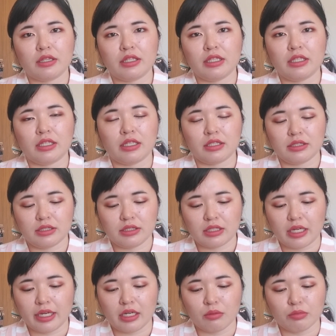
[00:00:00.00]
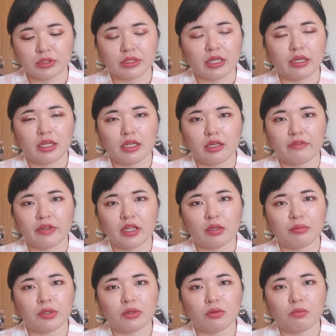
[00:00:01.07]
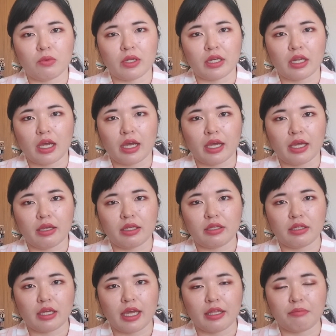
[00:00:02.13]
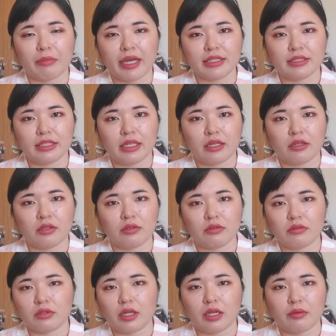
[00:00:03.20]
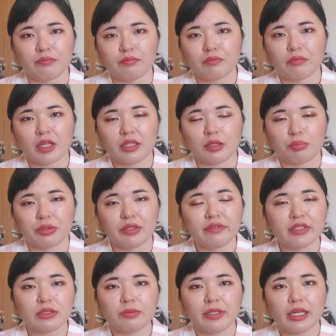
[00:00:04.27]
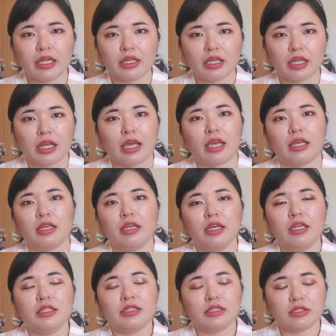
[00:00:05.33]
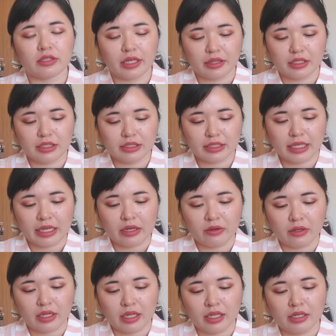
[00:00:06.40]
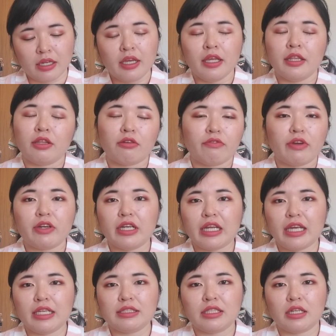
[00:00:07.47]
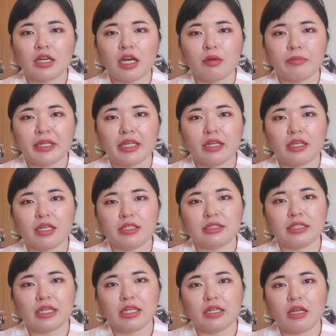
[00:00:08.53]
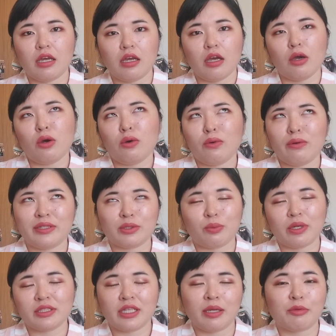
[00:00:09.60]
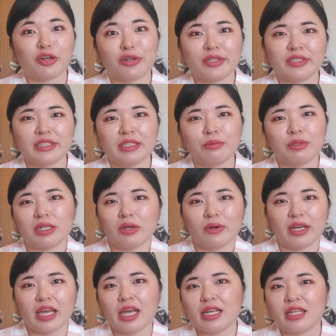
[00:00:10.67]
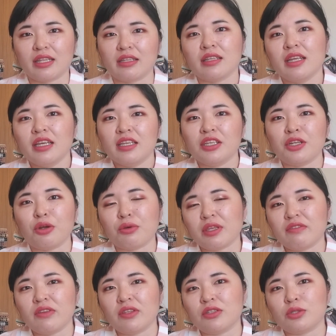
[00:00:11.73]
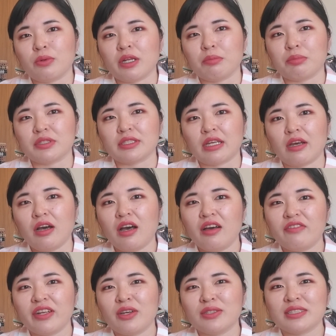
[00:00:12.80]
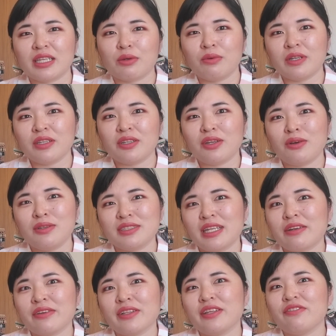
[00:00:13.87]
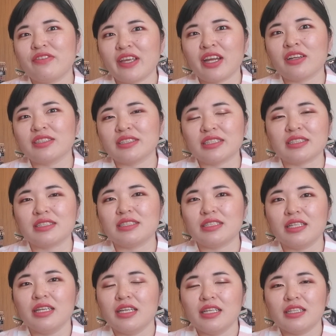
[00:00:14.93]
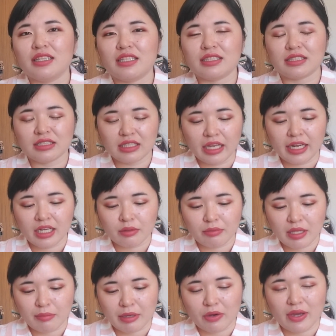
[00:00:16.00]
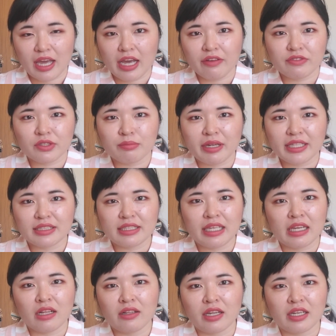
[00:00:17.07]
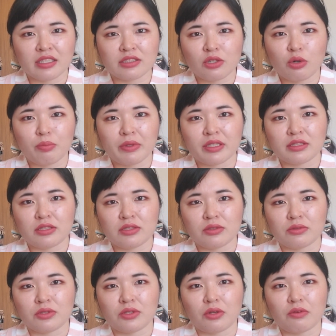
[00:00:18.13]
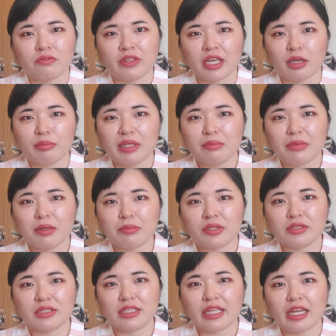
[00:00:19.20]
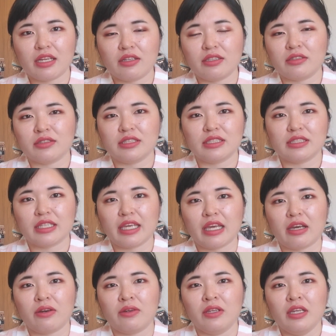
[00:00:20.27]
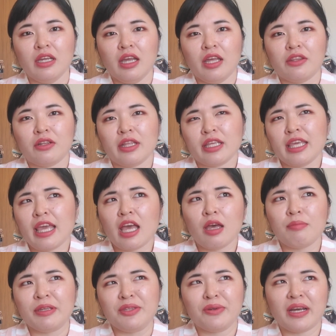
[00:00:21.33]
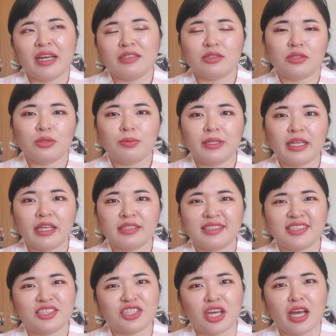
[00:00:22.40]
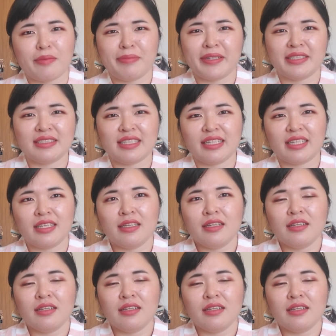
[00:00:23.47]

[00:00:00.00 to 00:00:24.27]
this item was not available when I had my sale the previous weekend. Can I still get the discount? And they were very nice and accommodating and said, oh, as a one-time courtesy, we'll go ahead and, you know, give you the 20% off. And I was like, well, you know, it's not really fair, since this item came out after my sale and it's open to, you know, VIB members to get it on discount. And they're like, yeah, but you got 2 weekends to shop. And it's like,